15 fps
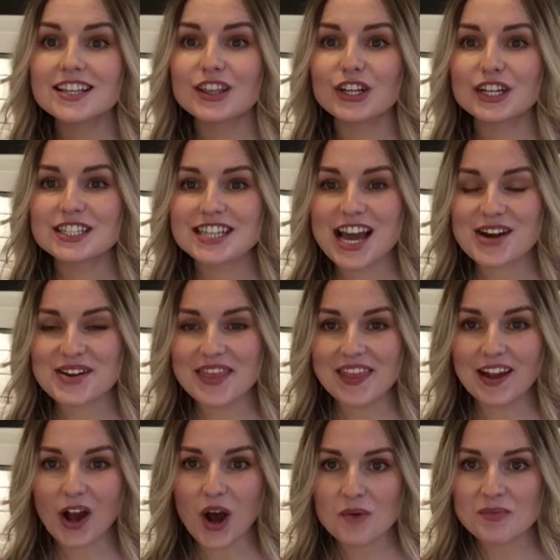Look down in
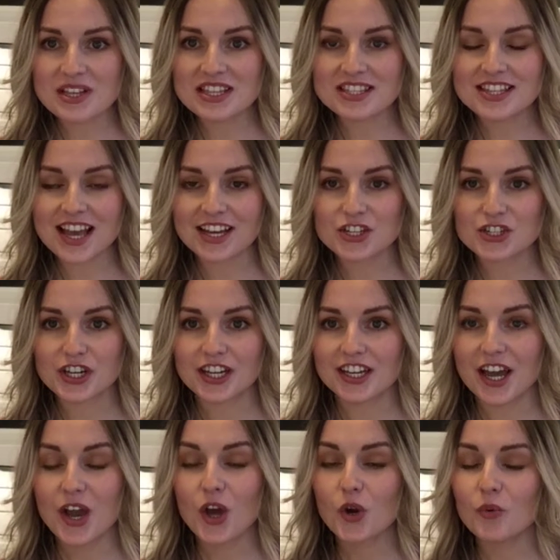the comments
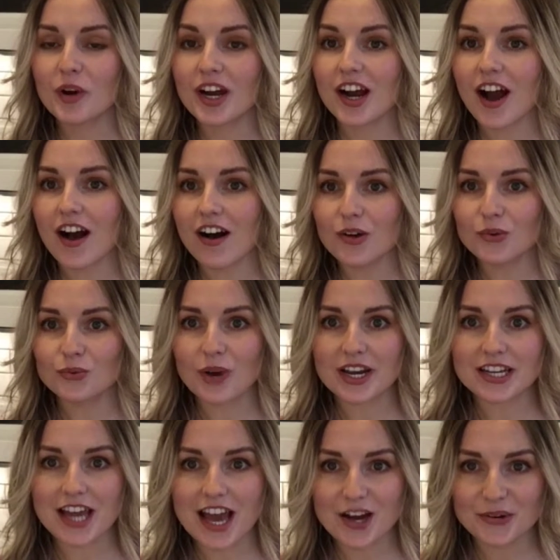section where I'll
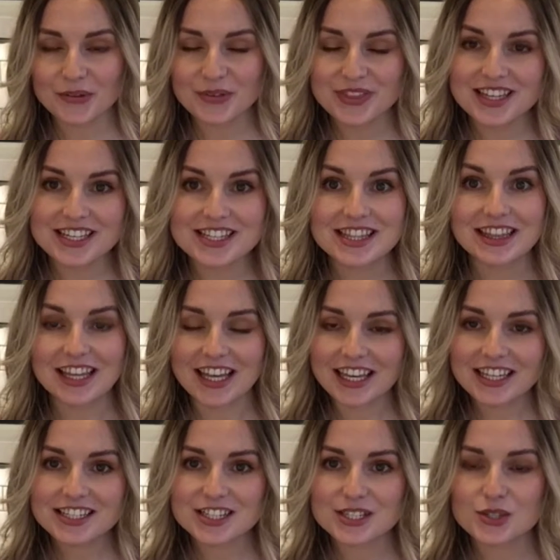write out these
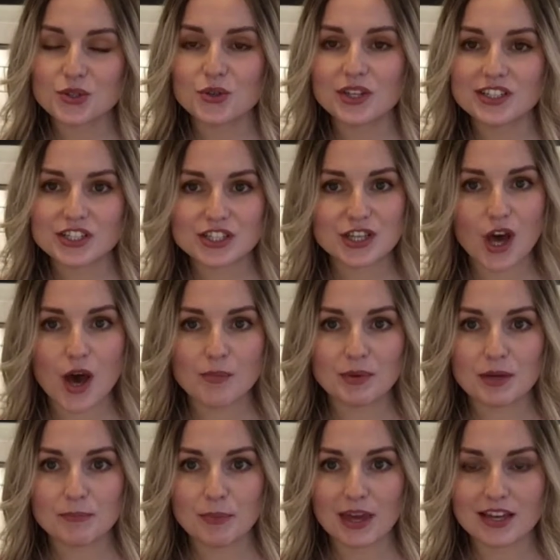links so you can just
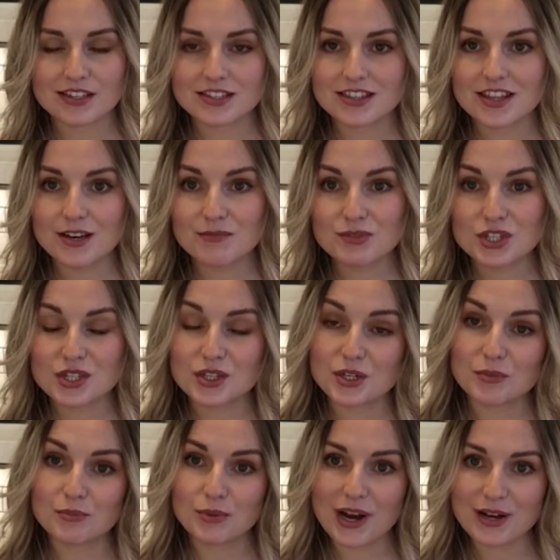copy and paste them to
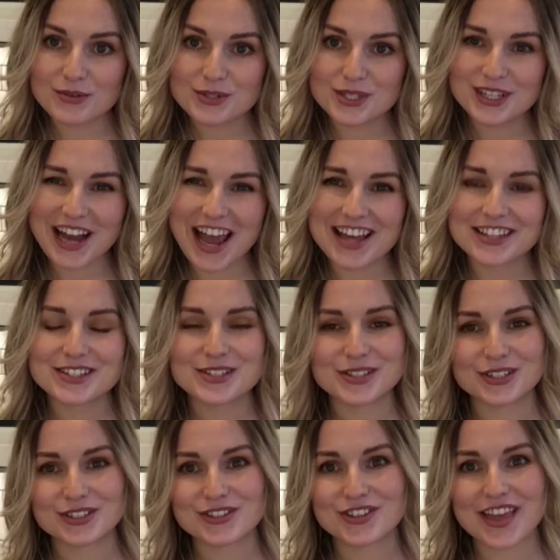your browser and
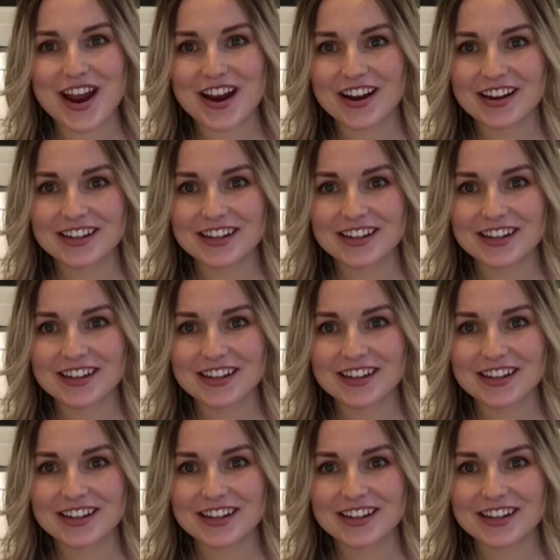search there.